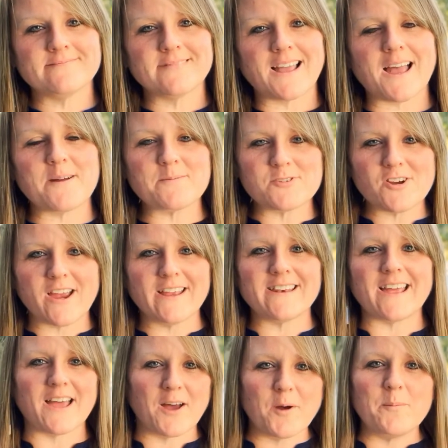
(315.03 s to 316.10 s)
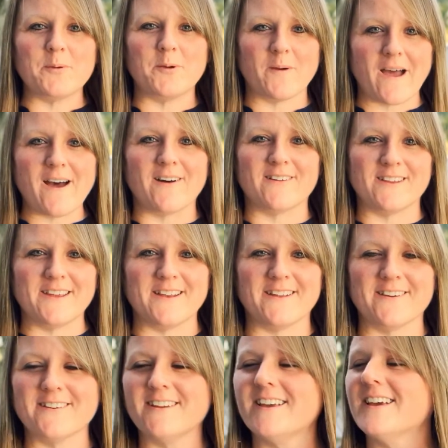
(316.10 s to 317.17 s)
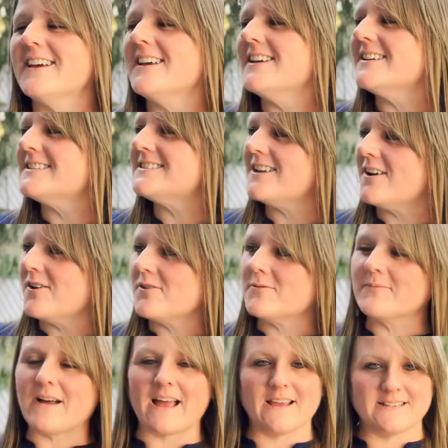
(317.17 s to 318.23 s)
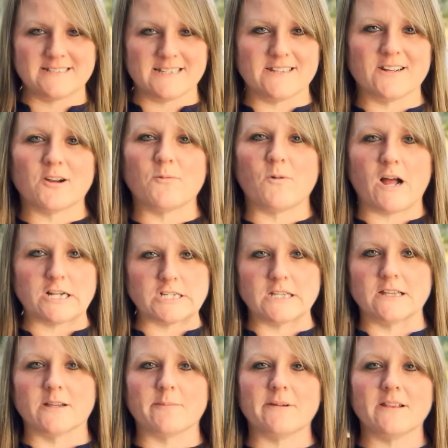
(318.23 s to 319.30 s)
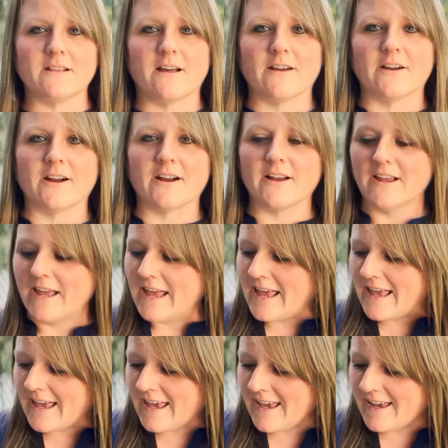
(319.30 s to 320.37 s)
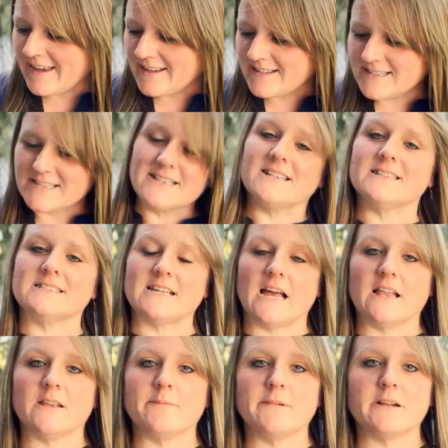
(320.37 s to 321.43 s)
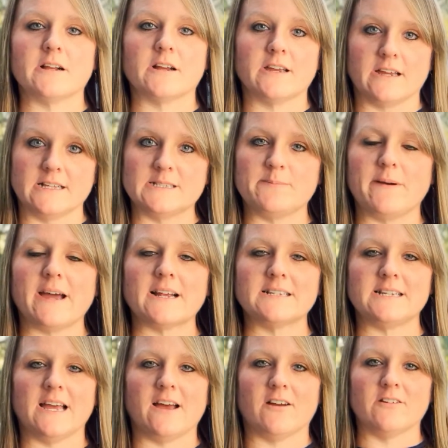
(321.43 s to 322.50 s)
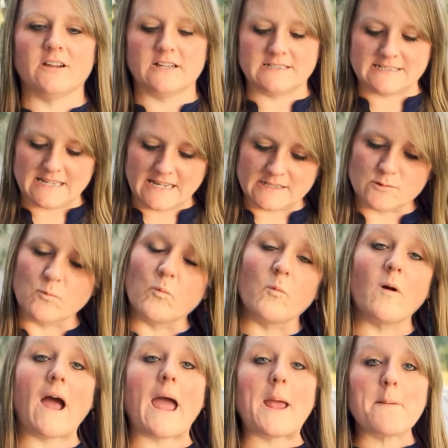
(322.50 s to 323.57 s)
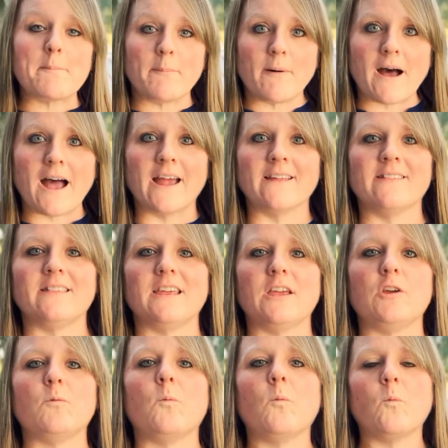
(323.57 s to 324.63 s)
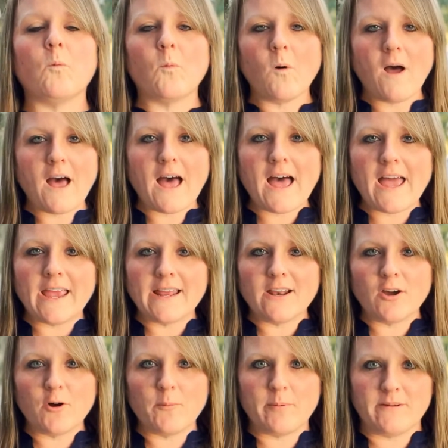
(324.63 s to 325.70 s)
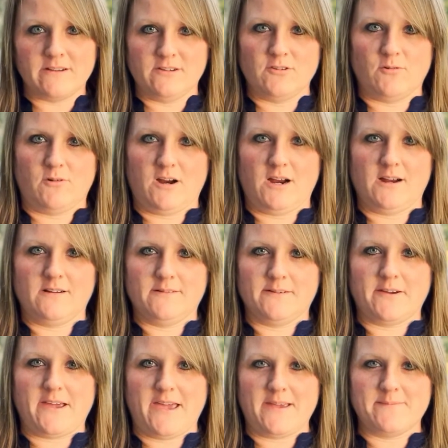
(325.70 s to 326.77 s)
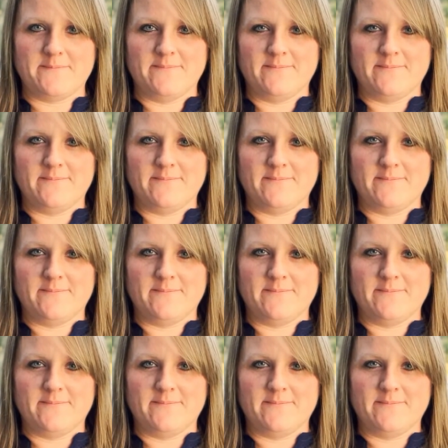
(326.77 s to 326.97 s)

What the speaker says: I'm trying to help you out, So I sit there and watch a little bit longer, and the salamander gets back down, stands right by the wide open door, okay?